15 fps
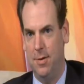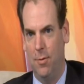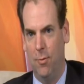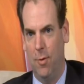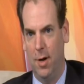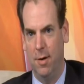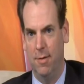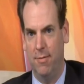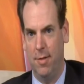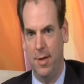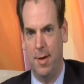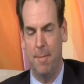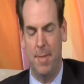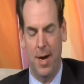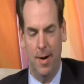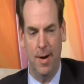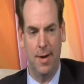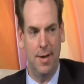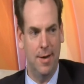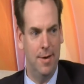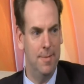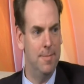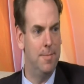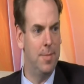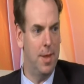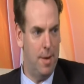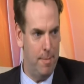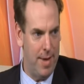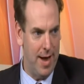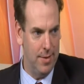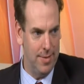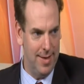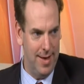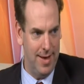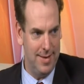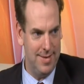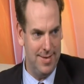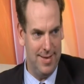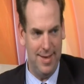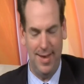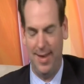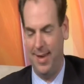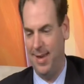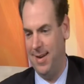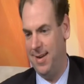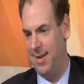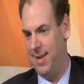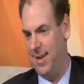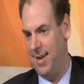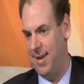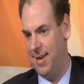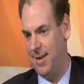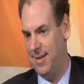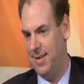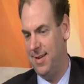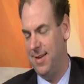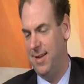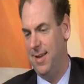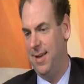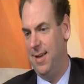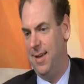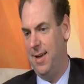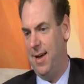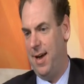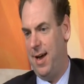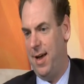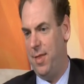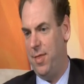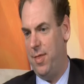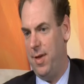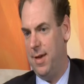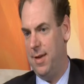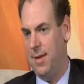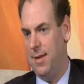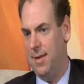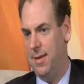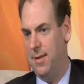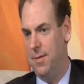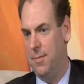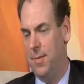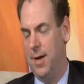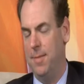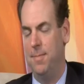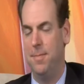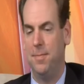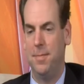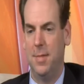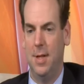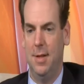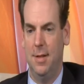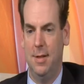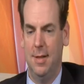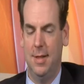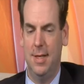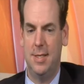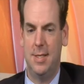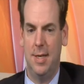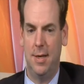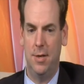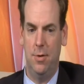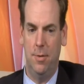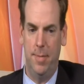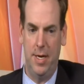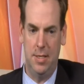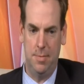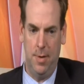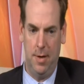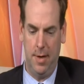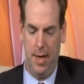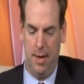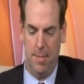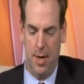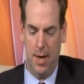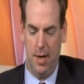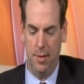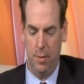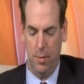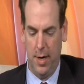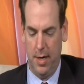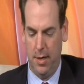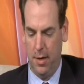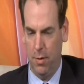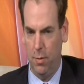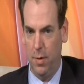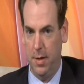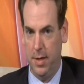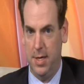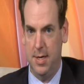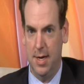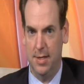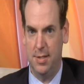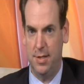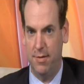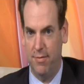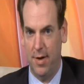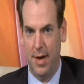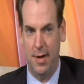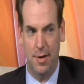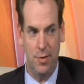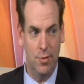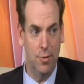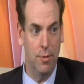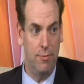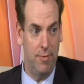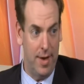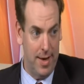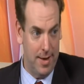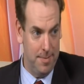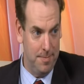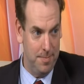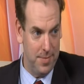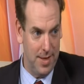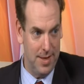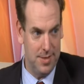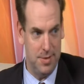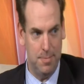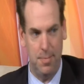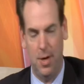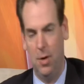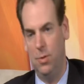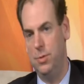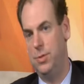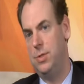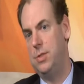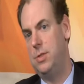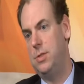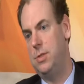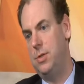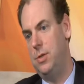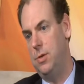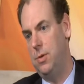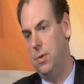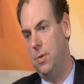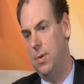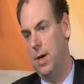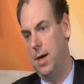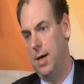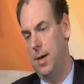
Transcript: wonderfully American about that, and I think, well, listening to a baseball game on the radio really does define a true fan, as opposed to